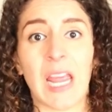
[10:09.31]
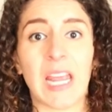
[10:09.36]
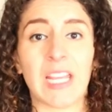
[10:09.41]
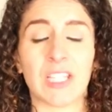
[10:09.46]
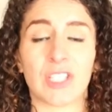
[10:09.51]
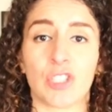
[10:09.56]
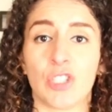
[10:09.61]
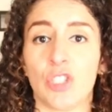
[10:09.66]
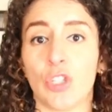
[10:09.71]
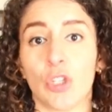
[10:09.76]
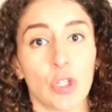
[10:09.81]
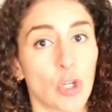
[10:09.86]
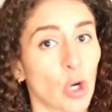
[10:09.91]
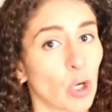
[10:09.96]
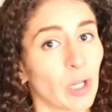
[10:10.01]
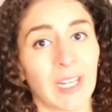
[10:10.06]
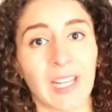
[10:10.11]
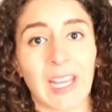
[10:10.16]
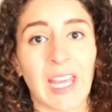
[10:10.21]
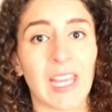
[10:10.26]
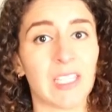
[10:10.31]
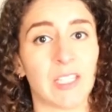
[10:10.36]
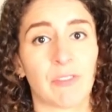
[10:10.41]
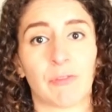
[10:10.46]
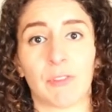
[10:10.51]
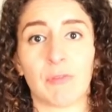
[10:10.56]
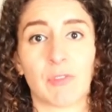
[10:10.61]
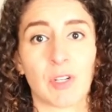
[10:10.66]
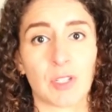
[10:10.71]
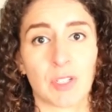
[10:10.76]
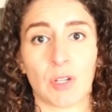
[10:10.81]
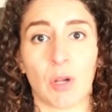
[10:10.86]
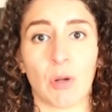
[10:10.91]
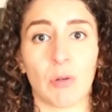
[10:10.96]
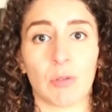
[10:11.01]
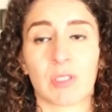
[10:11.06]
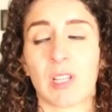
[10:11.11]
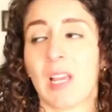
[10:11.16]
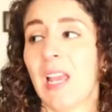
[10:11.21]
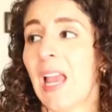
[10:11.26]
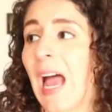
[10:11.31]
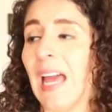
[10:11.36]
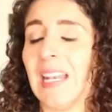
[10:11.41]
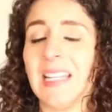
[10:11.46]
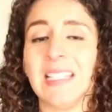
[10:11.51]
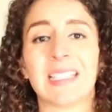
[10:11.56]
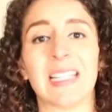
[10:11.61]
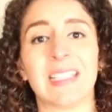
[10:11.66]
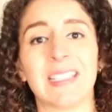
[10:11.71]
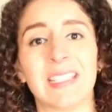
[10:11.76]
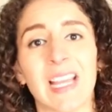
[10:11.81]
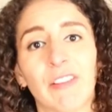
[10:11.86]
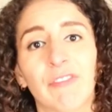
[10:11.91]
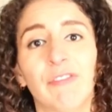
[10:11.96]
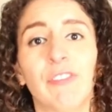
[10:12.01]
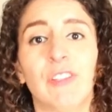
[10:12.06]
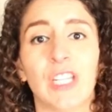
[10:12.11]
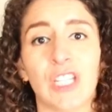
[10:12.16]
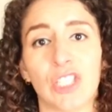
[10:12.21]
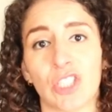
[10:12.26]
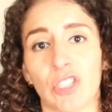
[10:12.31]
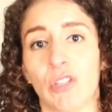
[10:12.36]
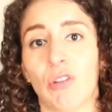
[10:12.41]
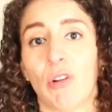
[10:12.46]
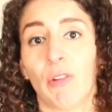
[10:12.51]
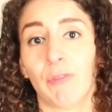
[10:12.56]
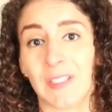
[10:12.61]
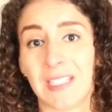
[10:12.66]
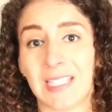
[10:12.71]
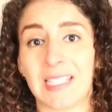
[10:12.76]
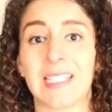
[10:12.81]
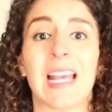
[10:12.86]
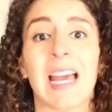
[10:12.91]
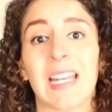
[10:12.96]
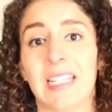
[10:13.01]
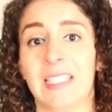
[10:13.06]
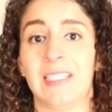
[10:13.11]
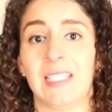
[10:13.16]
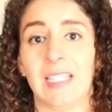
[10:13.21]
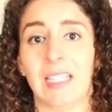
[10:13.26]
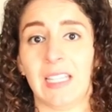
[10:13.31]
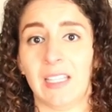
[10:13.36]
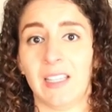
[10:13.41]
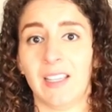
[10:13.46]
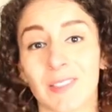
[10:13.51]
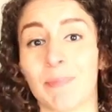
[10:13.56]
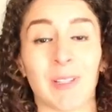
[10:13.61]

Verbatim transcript: it's you're not gonna get a different result and it's the definition of insanity.